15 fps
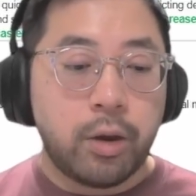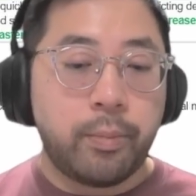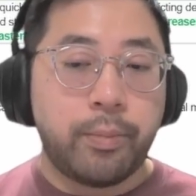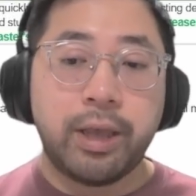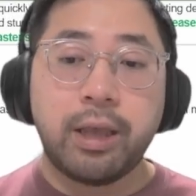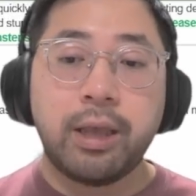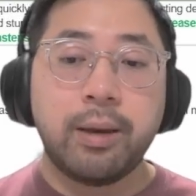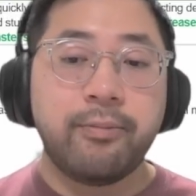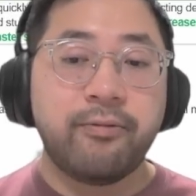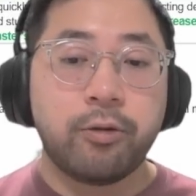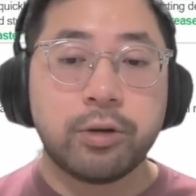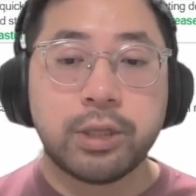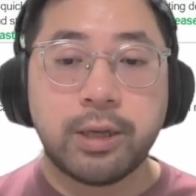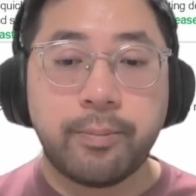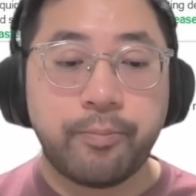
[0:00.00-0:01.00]
You're picking him
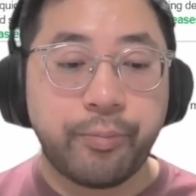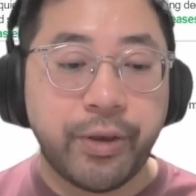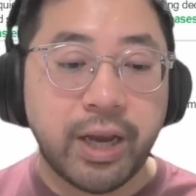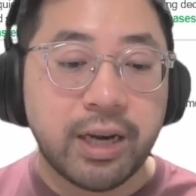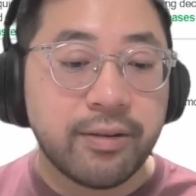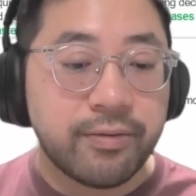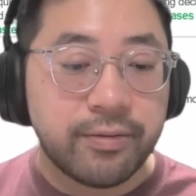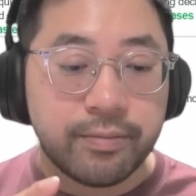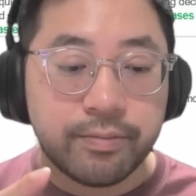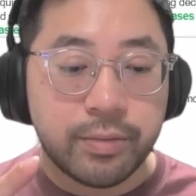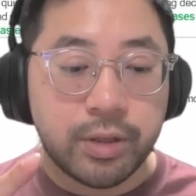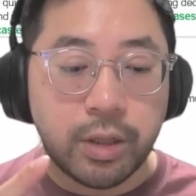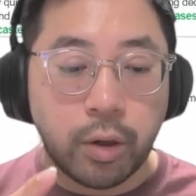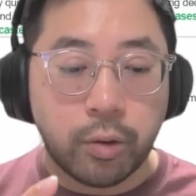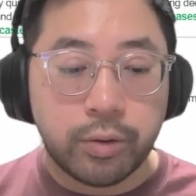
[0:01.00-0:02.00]
for some kind of,
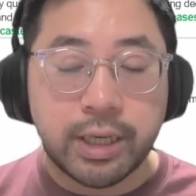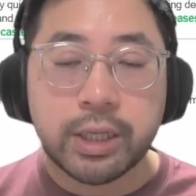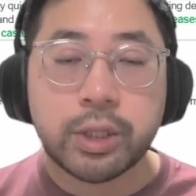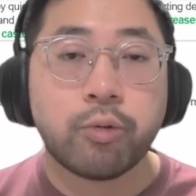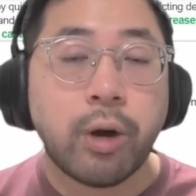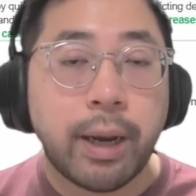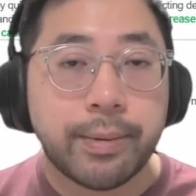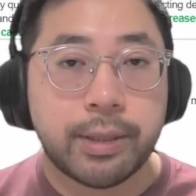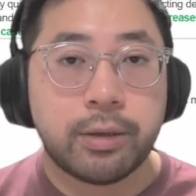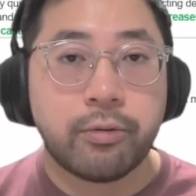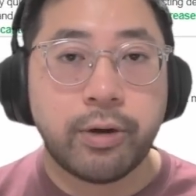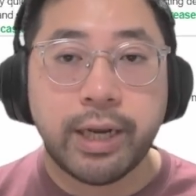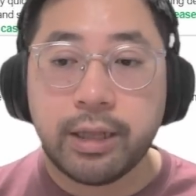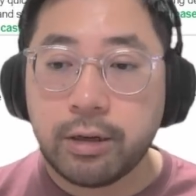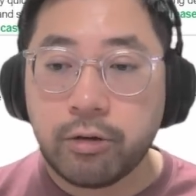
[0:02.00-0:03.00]
disrupt,
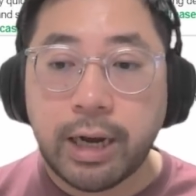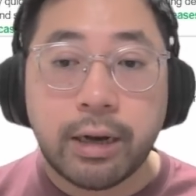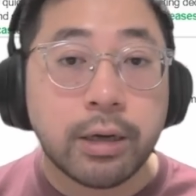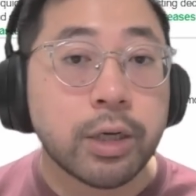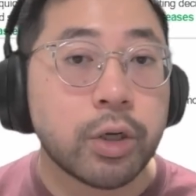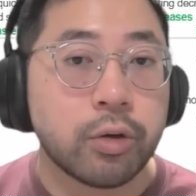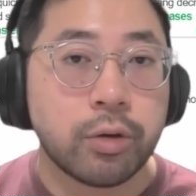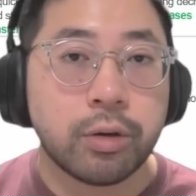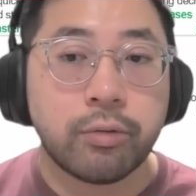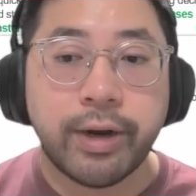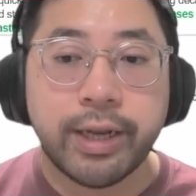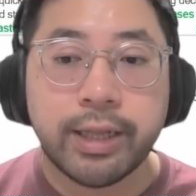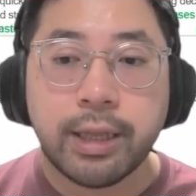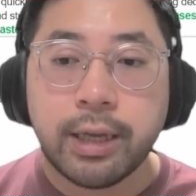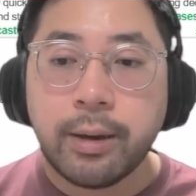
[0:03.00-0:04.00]
right? Crowd control,
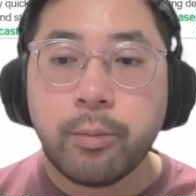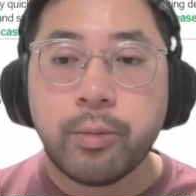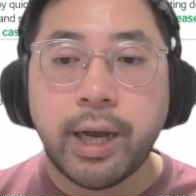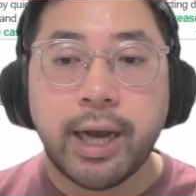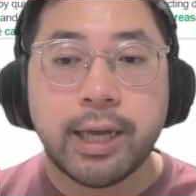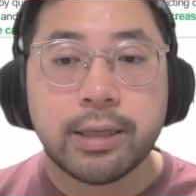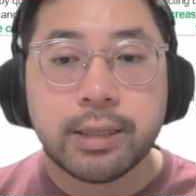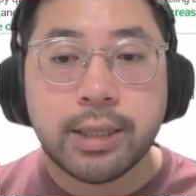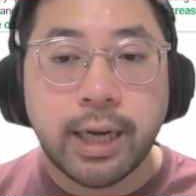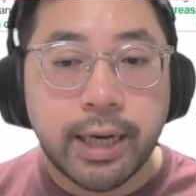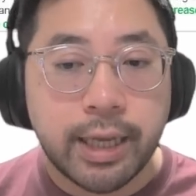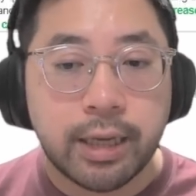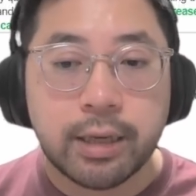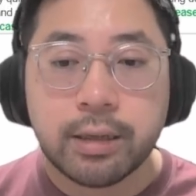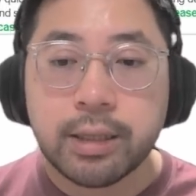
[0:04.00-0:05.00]
right?
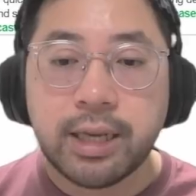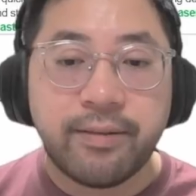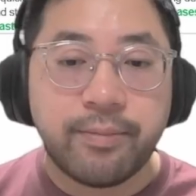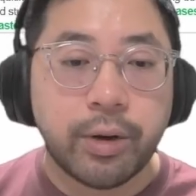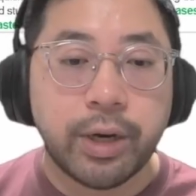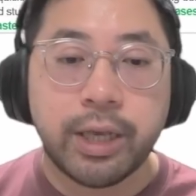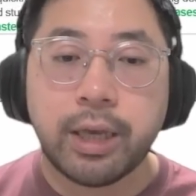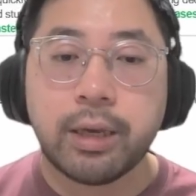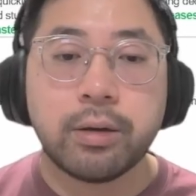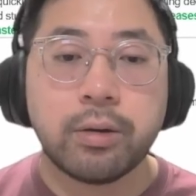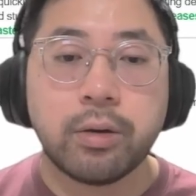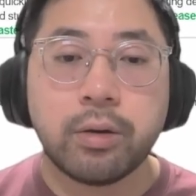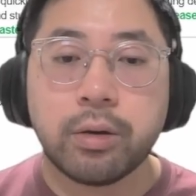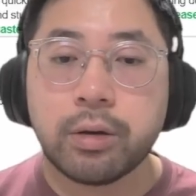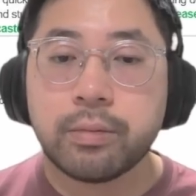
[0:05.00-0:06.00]
Stunning, death
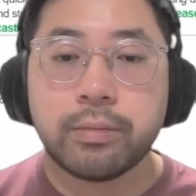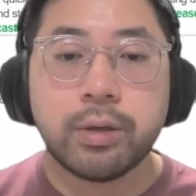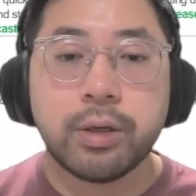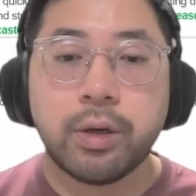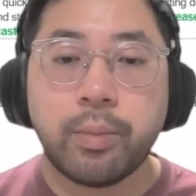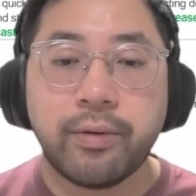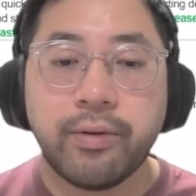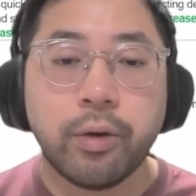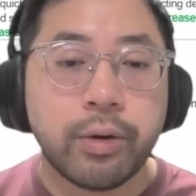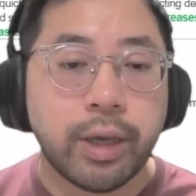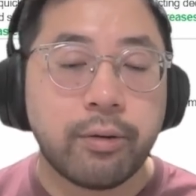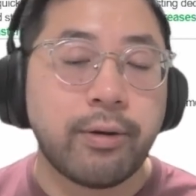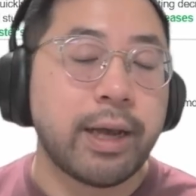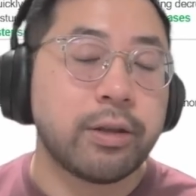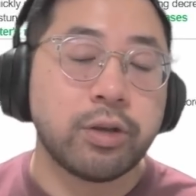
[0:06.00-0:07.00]
breaking, or,
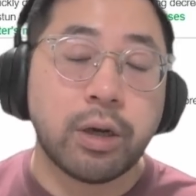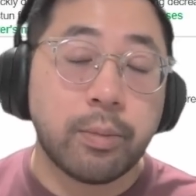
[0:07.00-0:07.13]
provoking rather.